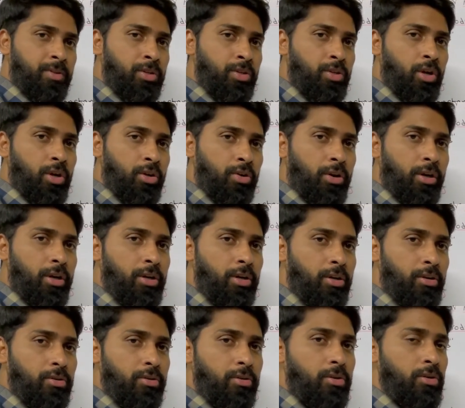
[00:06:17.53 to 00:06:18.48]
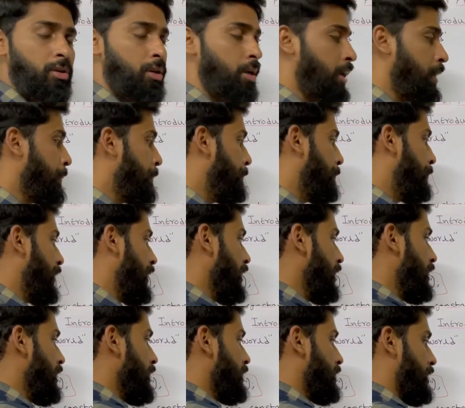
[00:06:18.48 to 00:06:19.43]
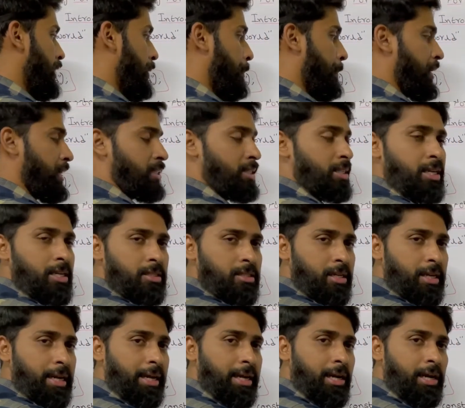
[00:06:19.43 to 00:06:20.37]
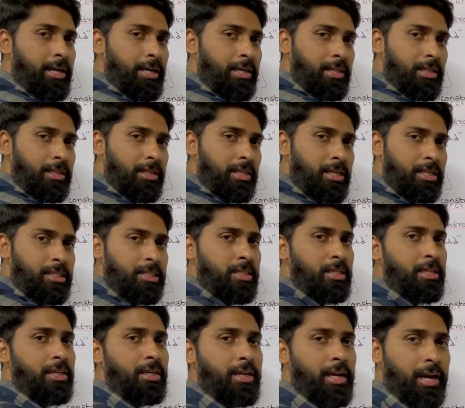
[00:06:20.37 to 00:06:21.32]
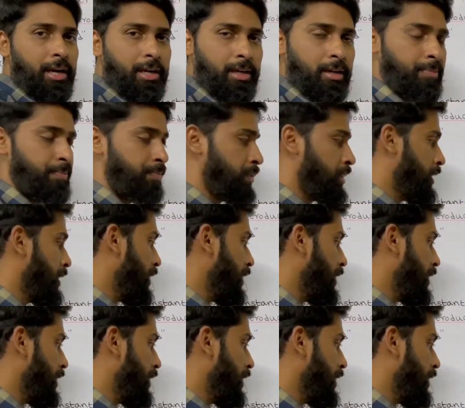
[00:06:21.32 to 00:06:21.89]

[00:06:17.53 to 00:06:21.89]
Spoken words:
you are going to print some message regarding this data.